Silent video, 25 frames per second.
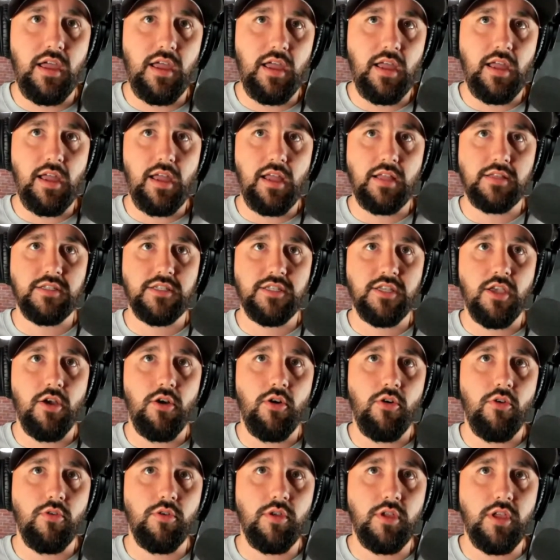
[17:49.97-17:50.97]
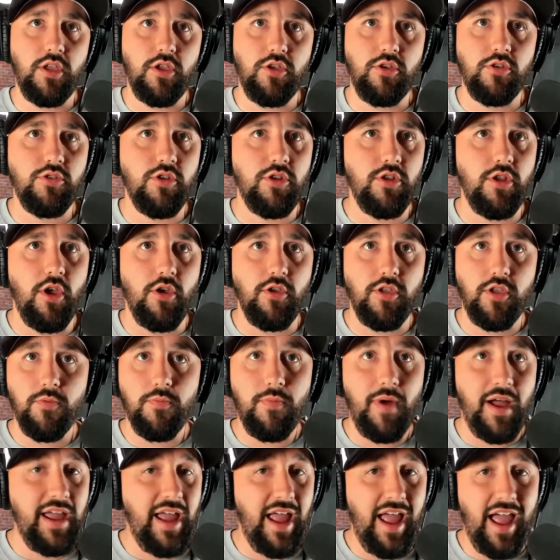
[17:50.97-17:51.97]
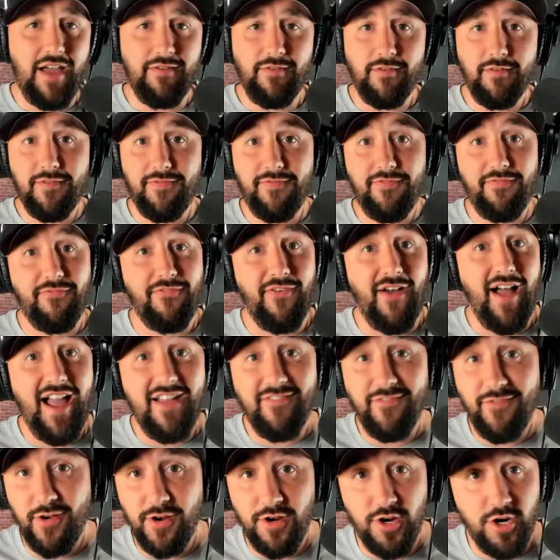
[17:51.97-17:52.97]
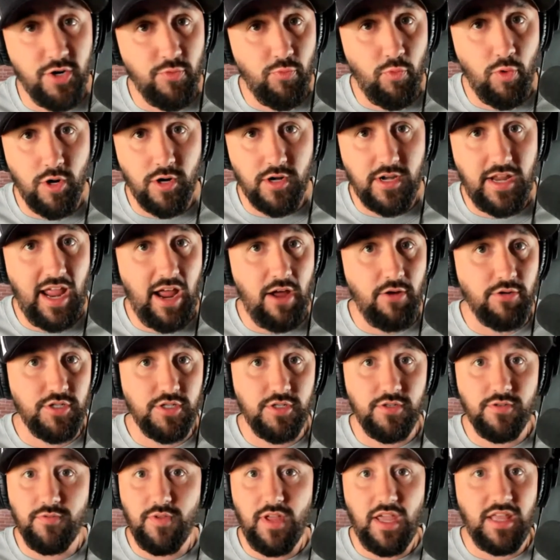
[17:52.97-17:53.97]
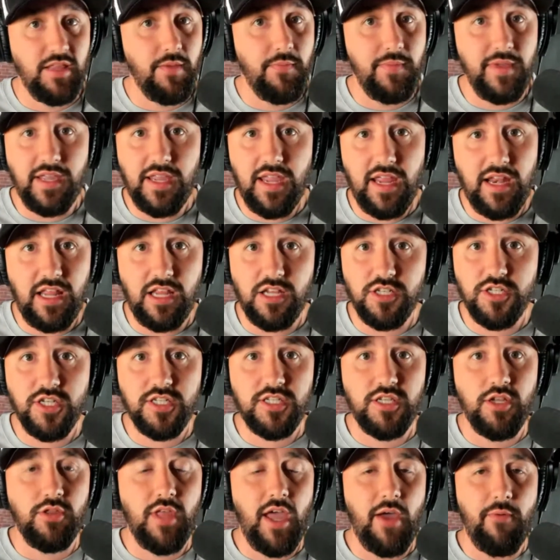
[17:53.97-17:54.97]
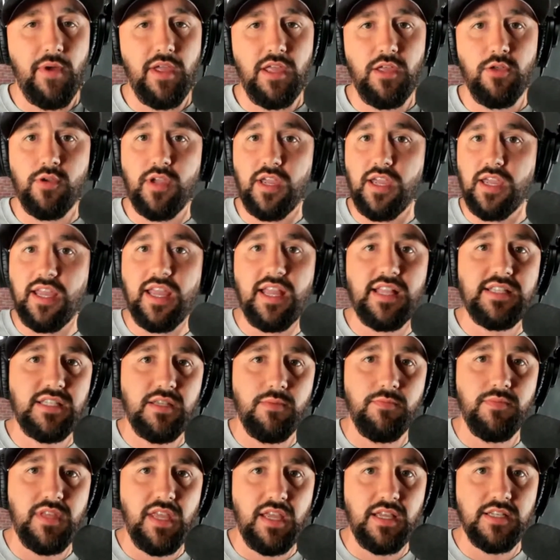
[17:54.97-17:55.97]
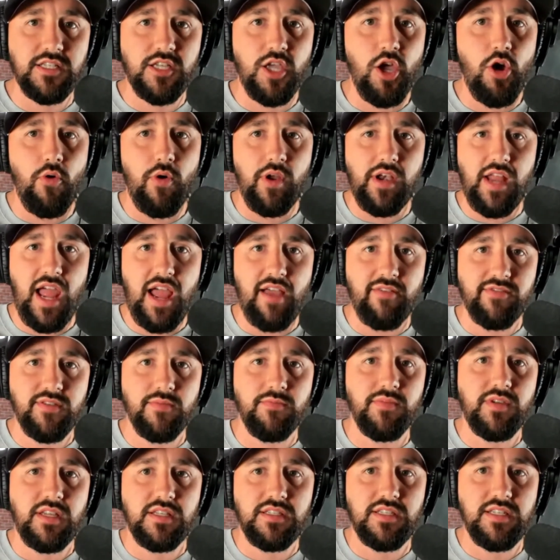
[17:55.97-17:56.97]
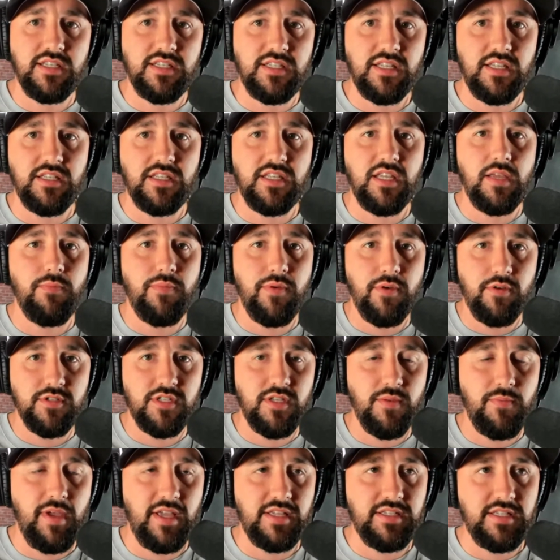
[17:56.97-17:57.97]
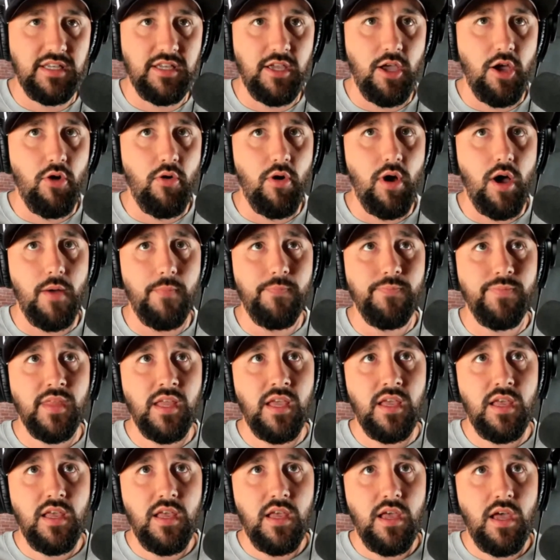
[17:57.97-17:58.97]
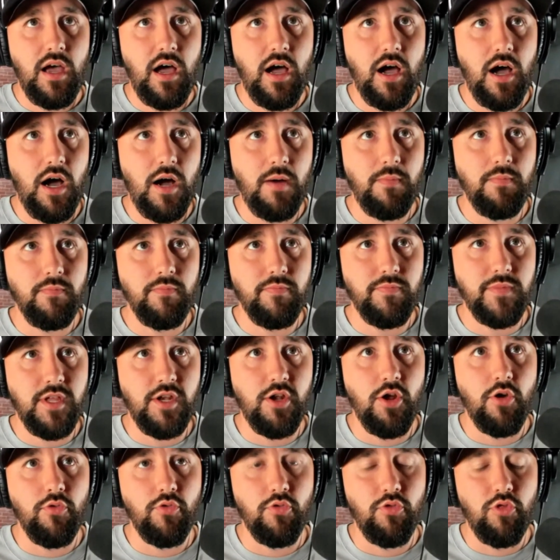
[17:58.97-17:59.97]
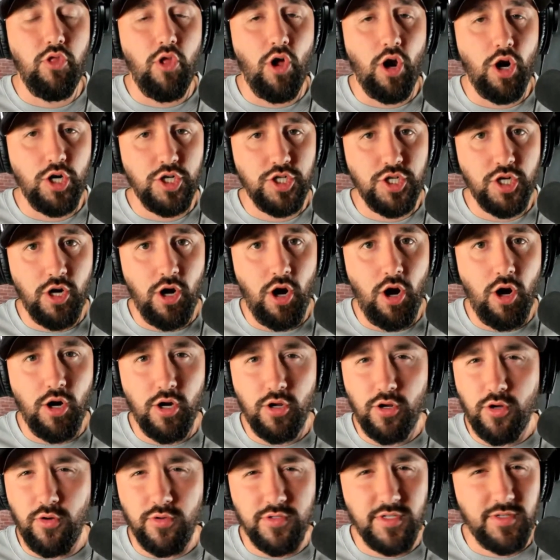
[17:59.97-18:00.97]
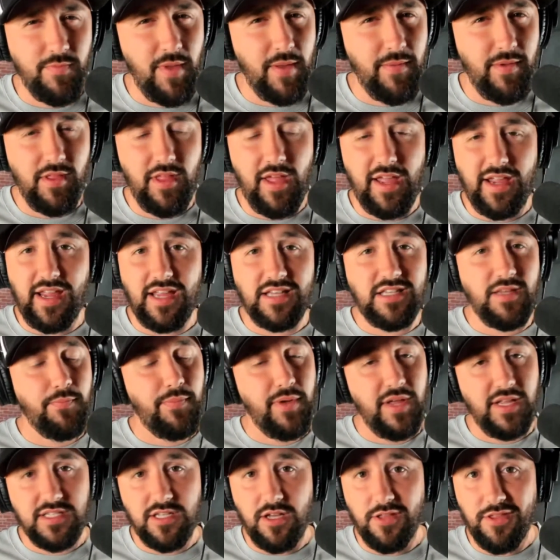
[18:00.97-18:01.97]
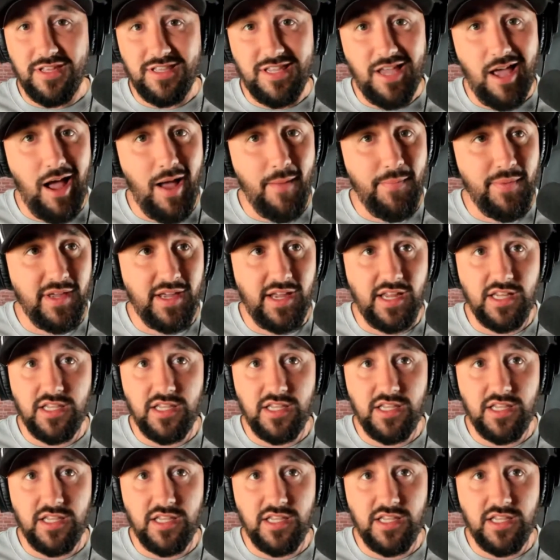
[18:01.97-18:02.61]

And so, you might have a 500 word count in the beginning, just so that way you can get some things going, have some consistency, build some SEO up. Larger articles, maybe like, it depends on the topic. It